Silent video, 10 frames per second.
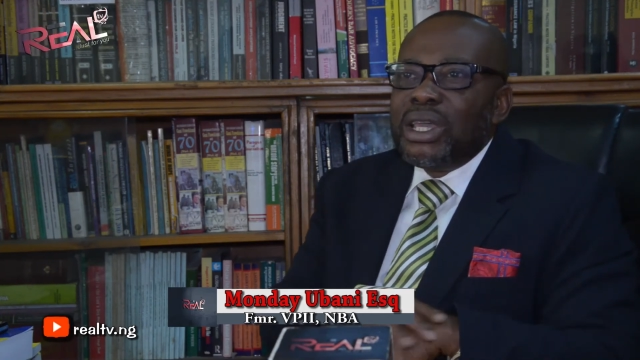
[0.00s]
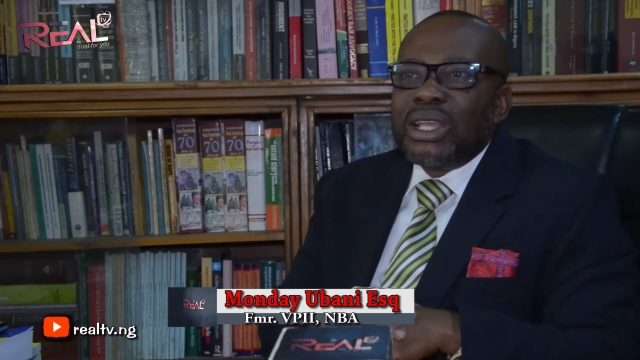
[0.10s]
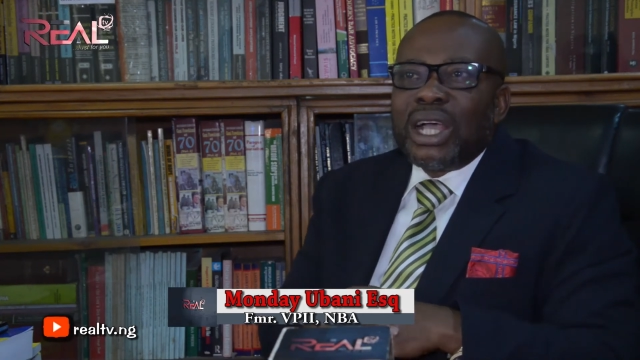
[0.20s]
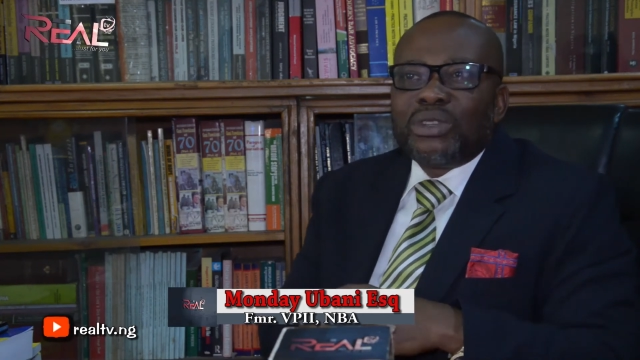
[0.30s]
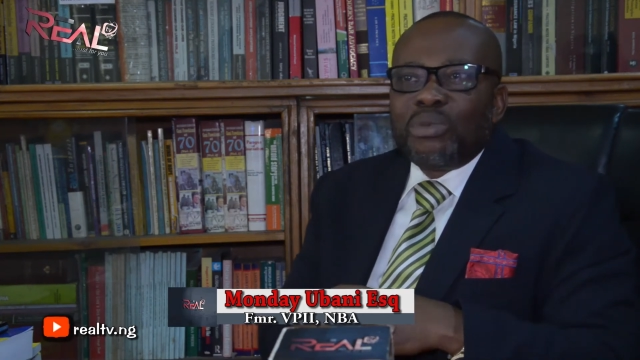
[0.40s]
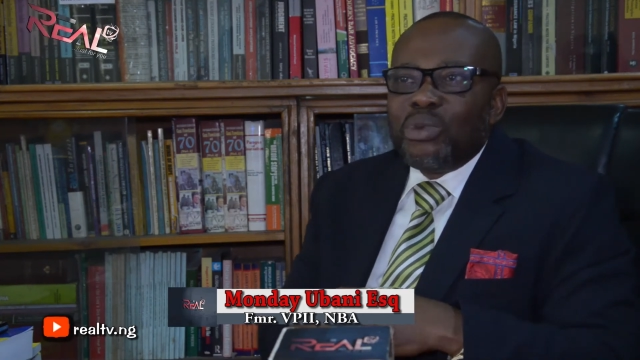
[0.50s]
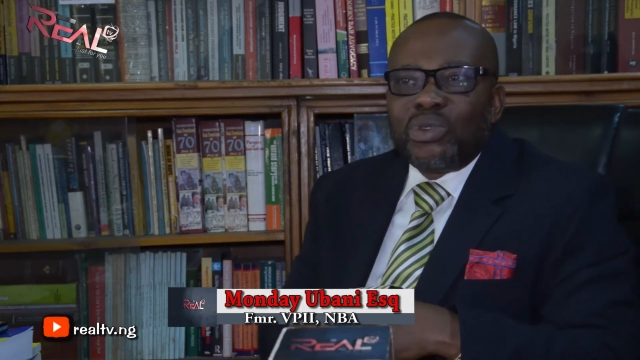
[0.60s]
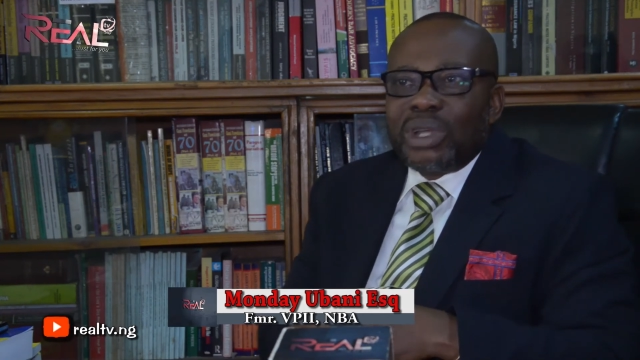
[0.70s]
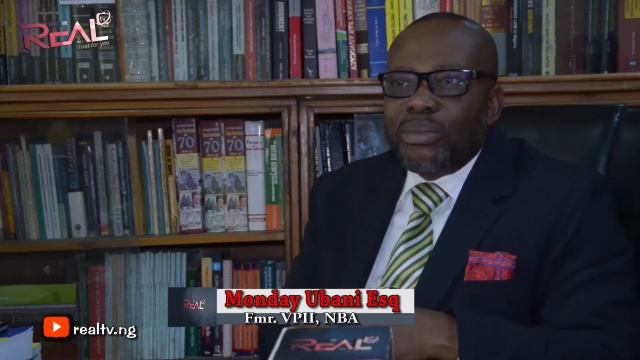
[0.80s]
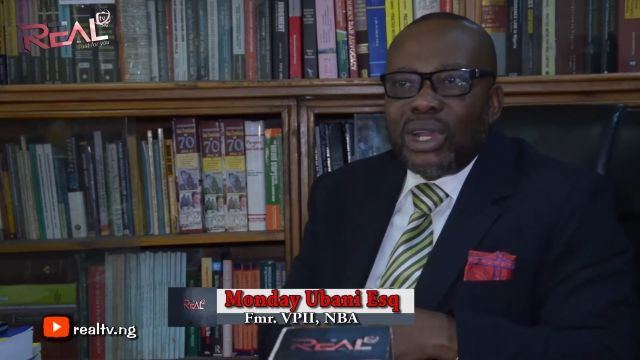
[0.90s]
it has to be
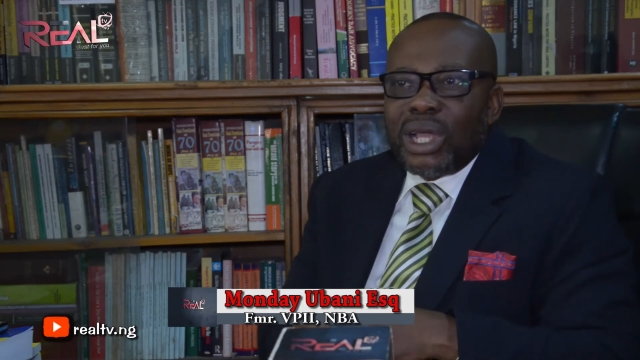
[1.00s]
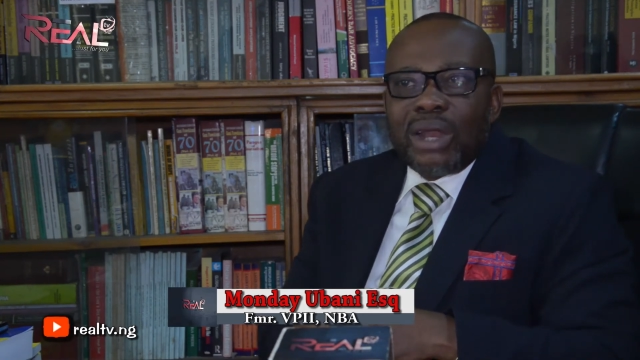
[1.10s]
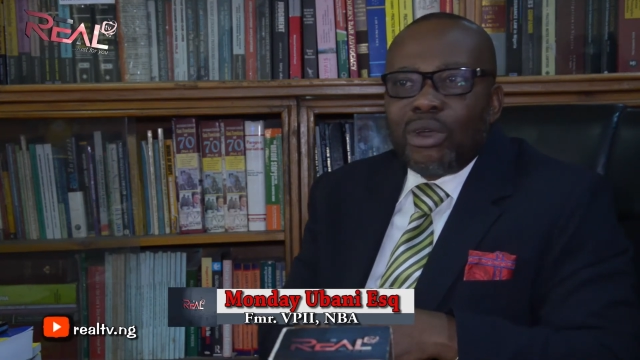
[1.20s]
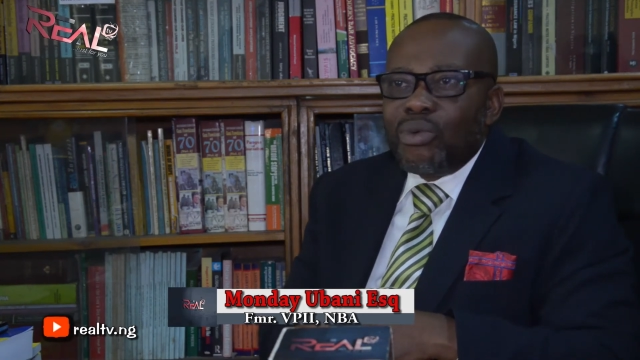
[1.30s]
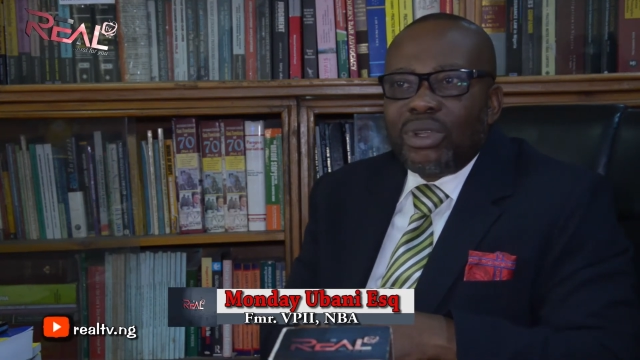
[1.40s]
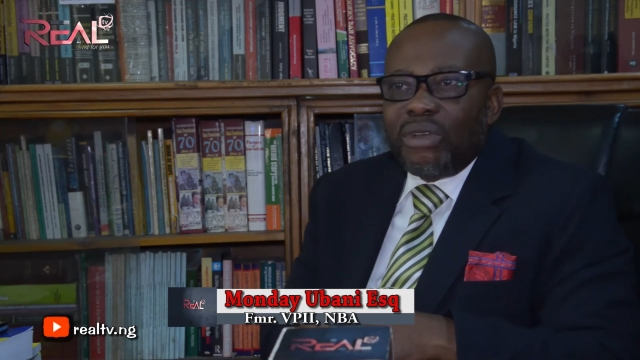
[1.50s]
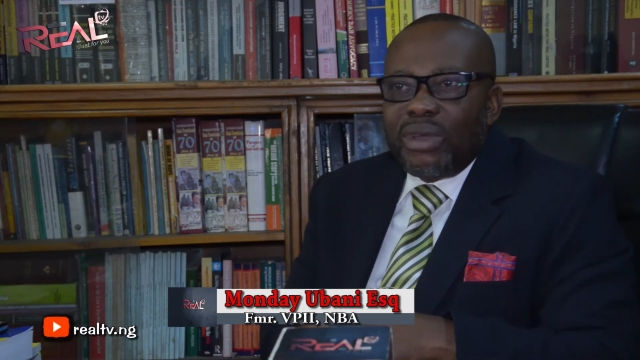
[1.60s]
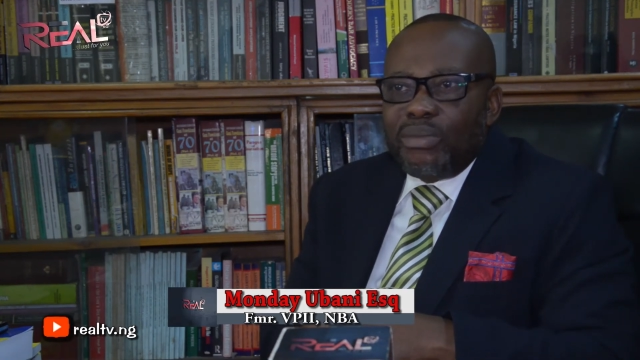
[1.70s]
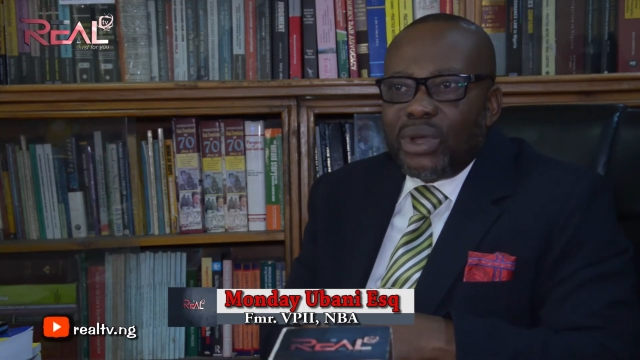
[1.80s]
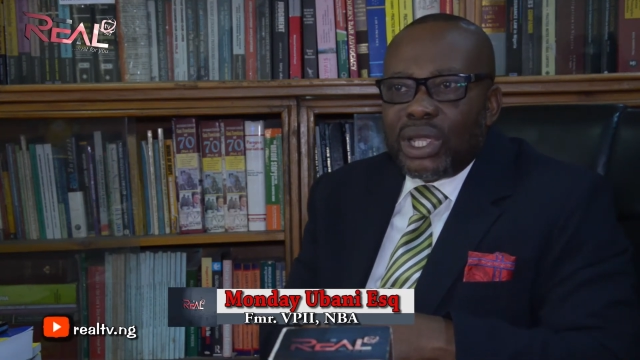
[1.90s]
with your money and not with
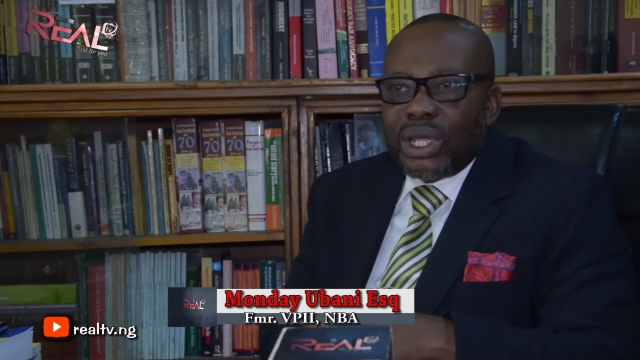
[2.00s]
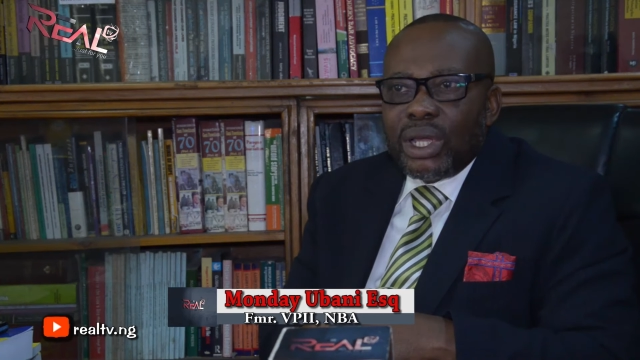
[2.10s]
government money.